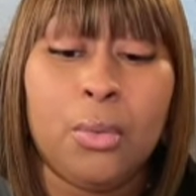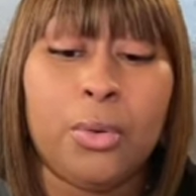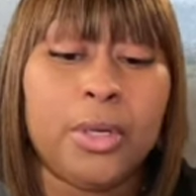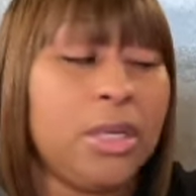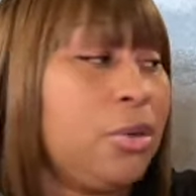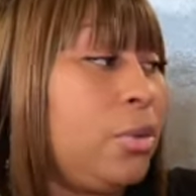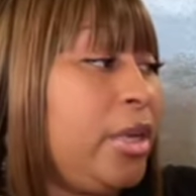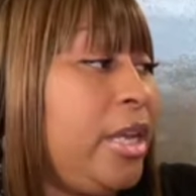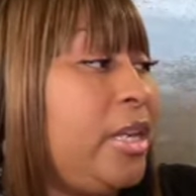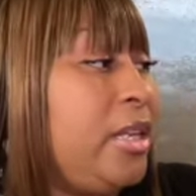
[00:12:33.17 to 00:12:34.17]
We're going to go
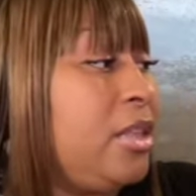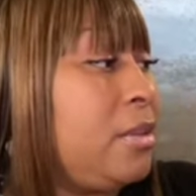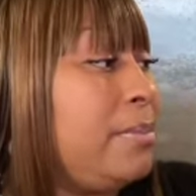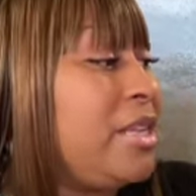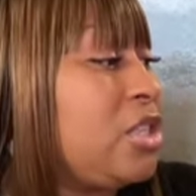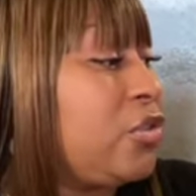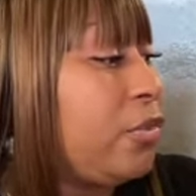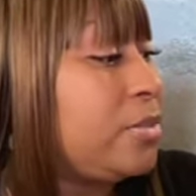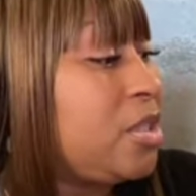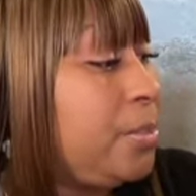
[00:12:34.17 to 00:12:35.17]
ahead and get the message
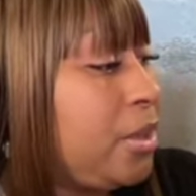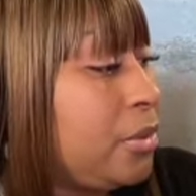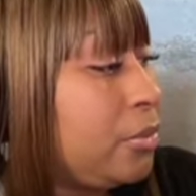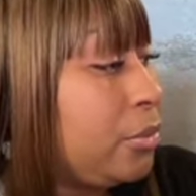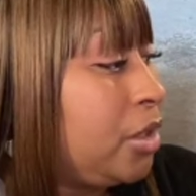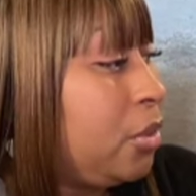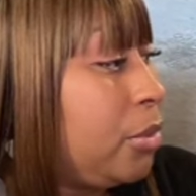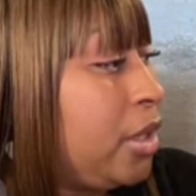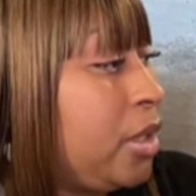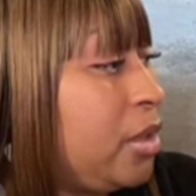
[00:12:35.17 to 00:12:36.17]
from spirit really
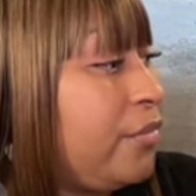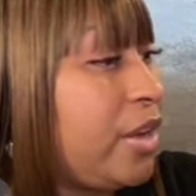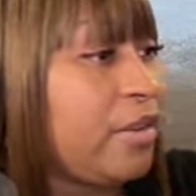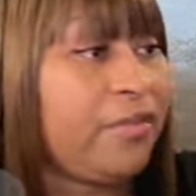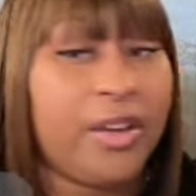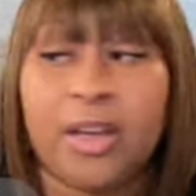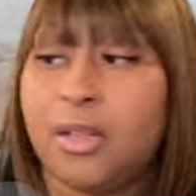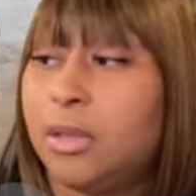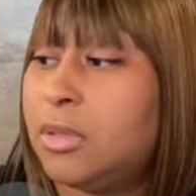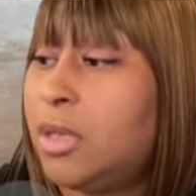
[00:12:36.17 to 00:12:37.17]
quick if I can
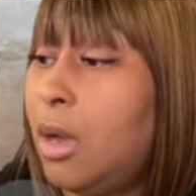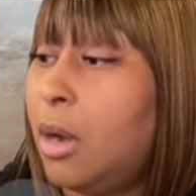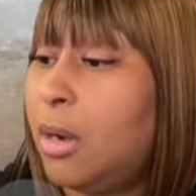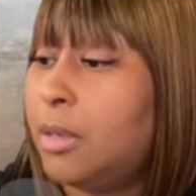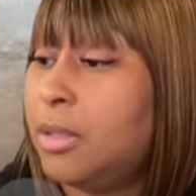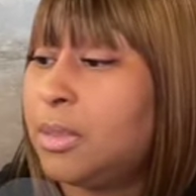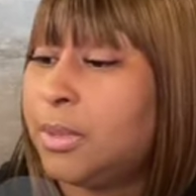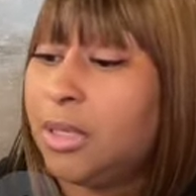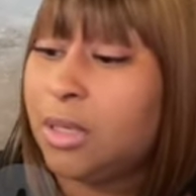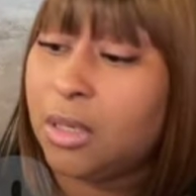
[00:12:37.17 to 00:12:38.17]
find those cards
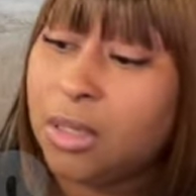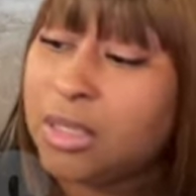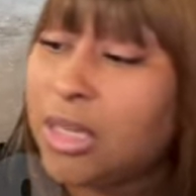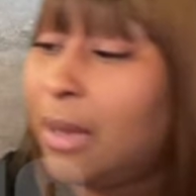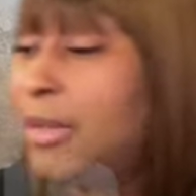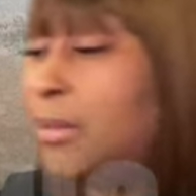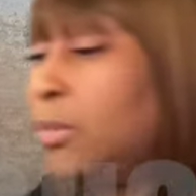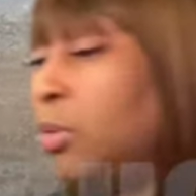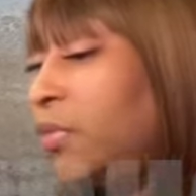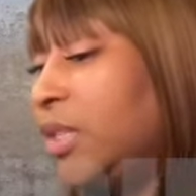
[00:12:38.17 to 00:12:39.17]
because I'll be
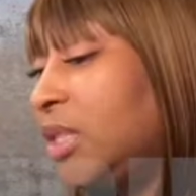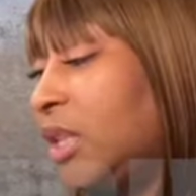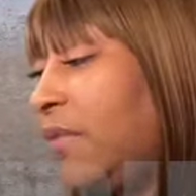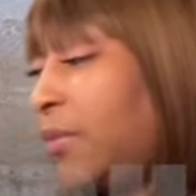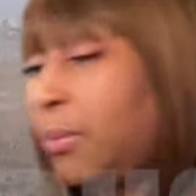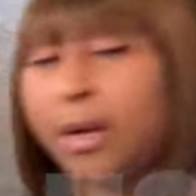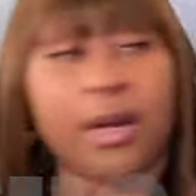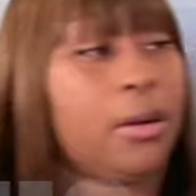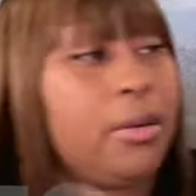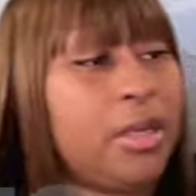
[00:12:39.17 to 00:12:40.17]
moving stuff
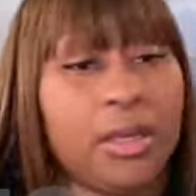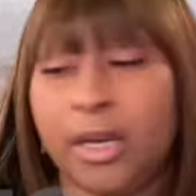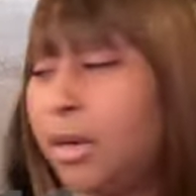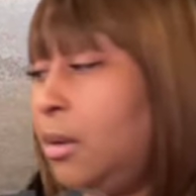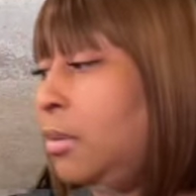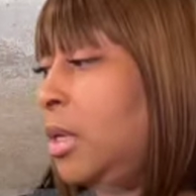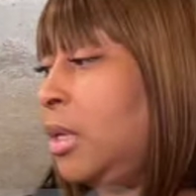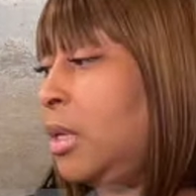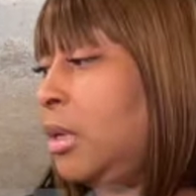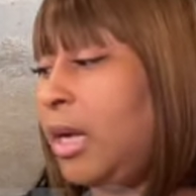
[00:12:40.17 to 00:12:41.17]
around and now
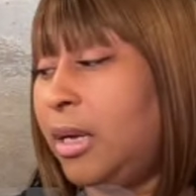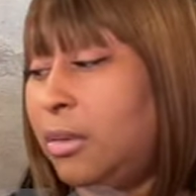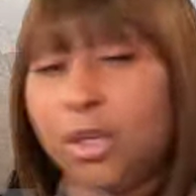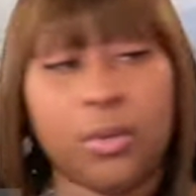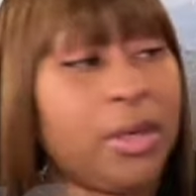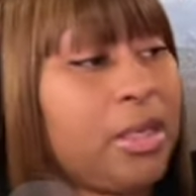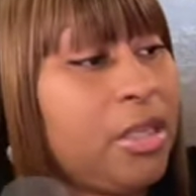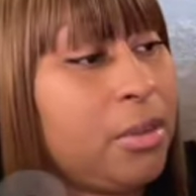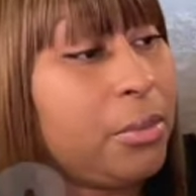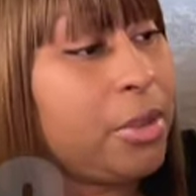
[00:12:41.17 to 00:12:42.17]
I don't know what I
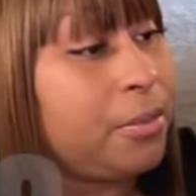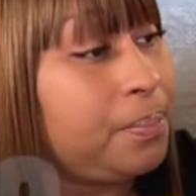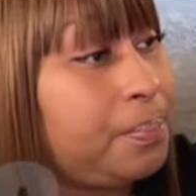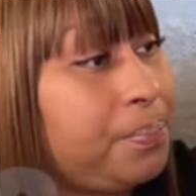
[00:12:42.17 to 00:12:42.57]
did with them.